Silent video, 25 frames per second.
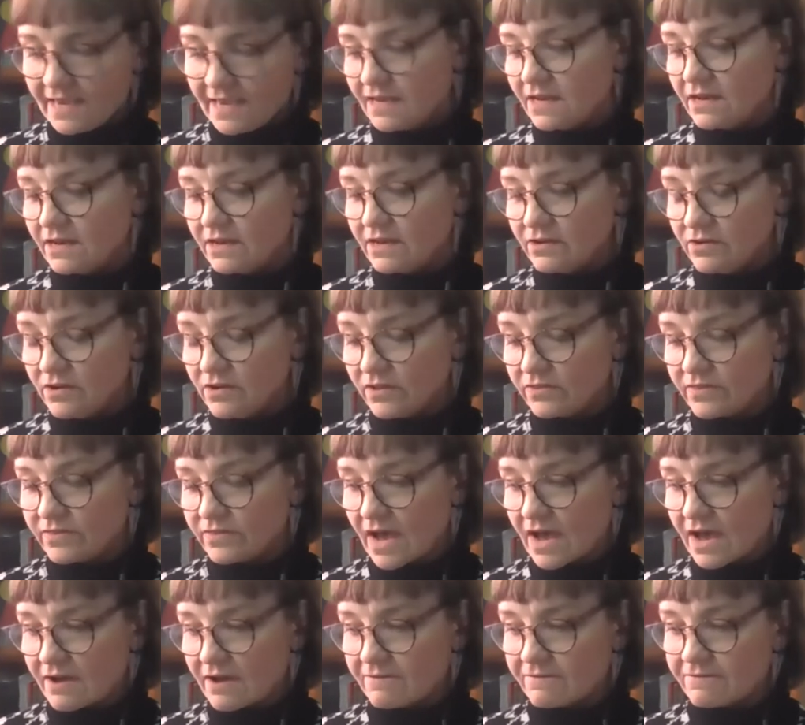in,
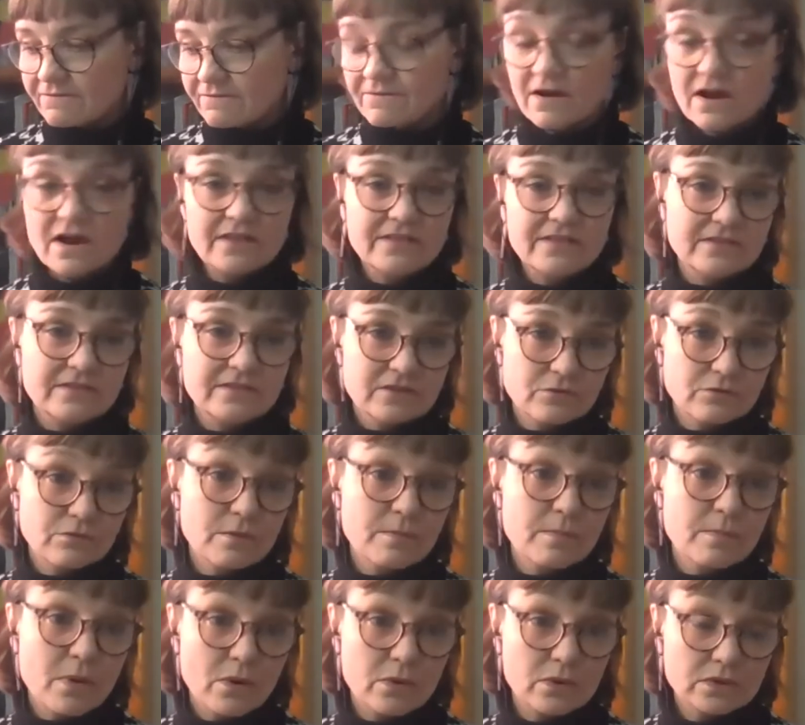the, in the
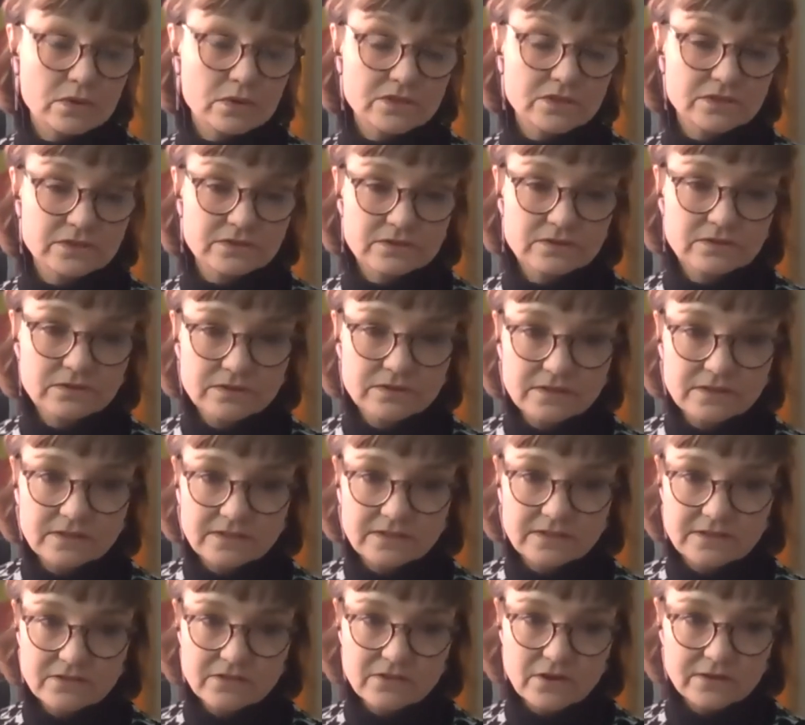report to
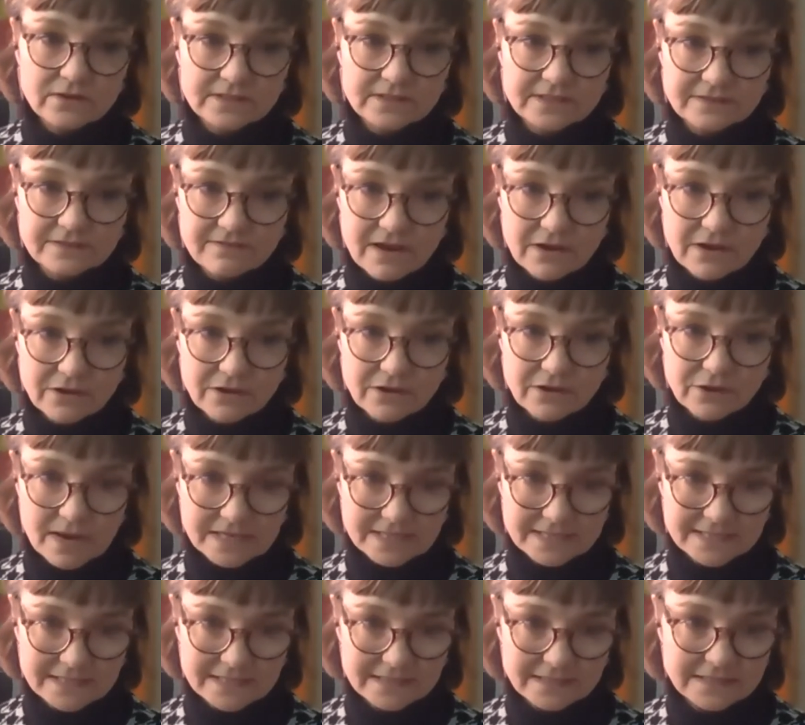those
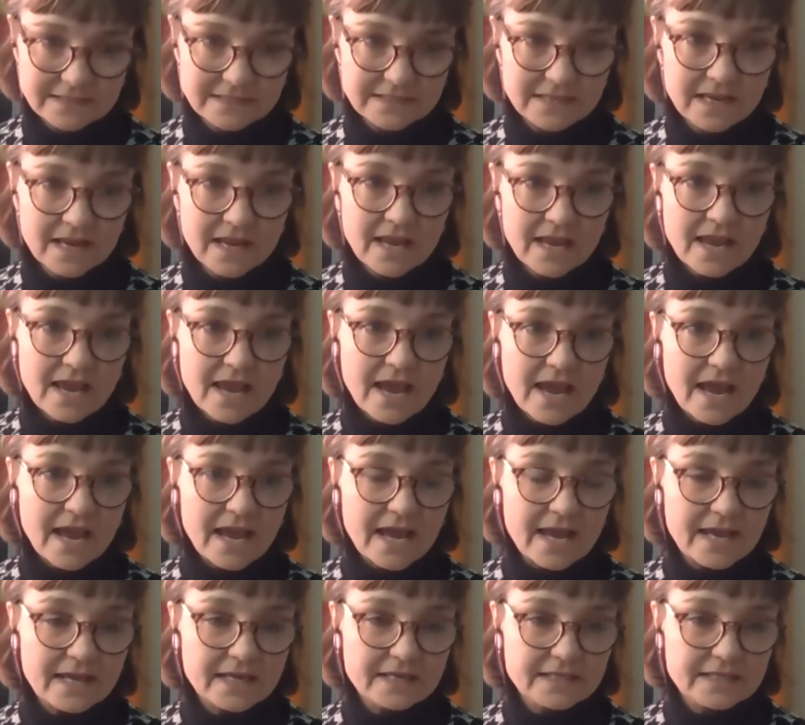evaluations.
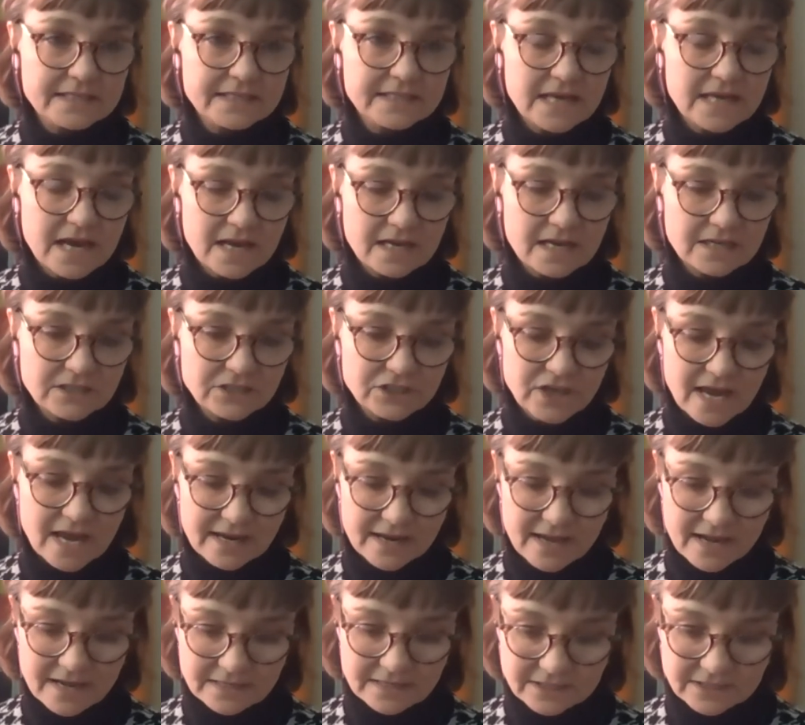And uh,
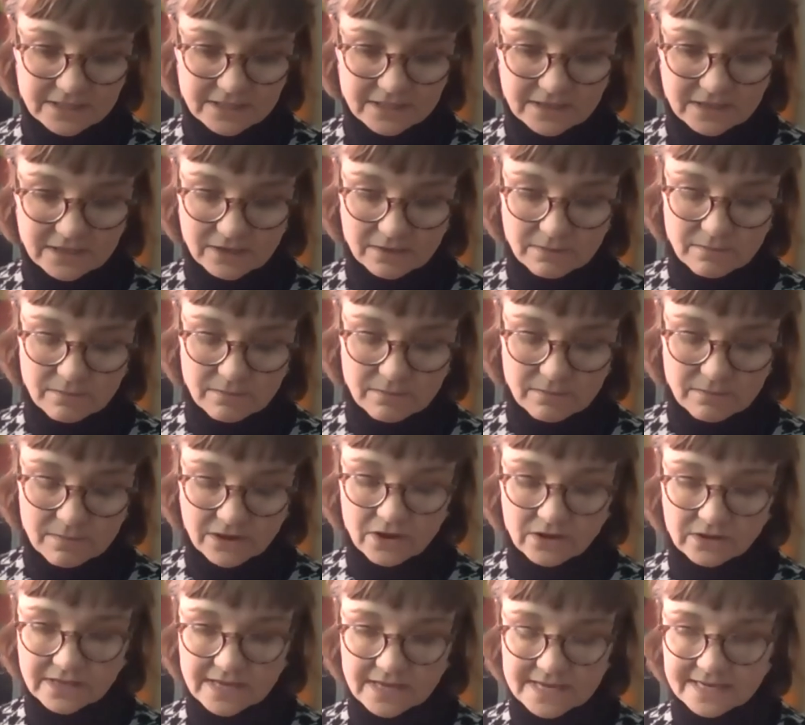shout out to
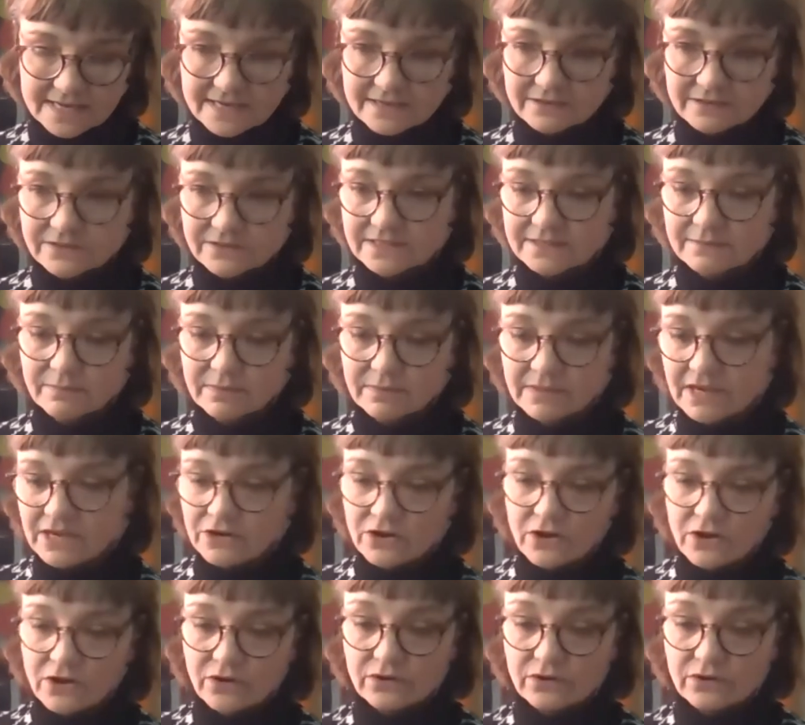my colleague, Il
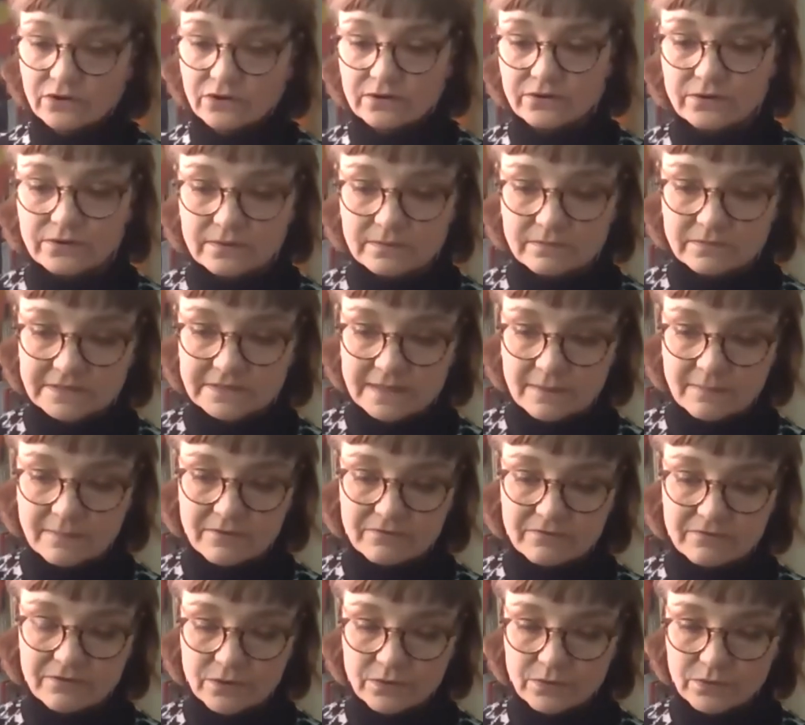Sablino, who
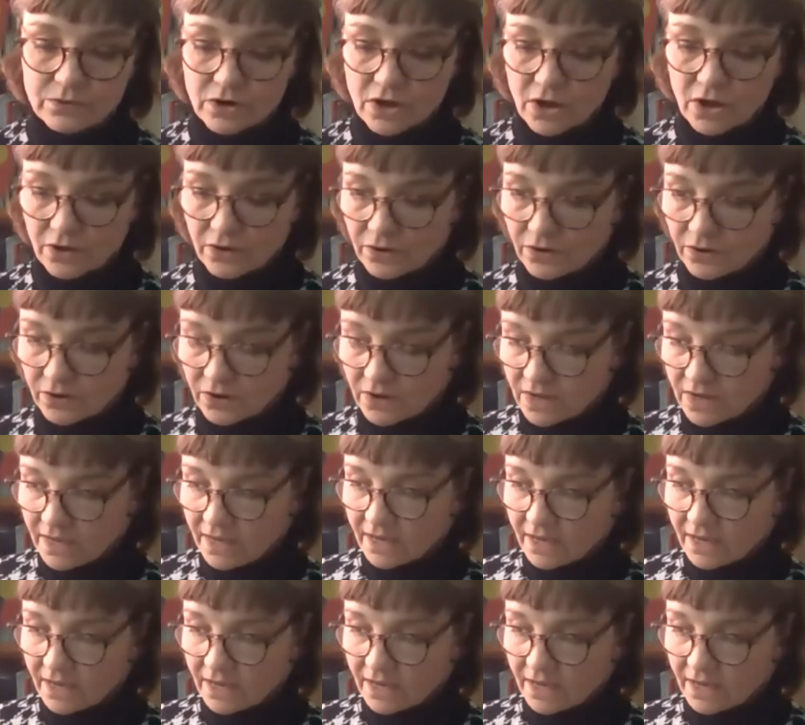some of you will know,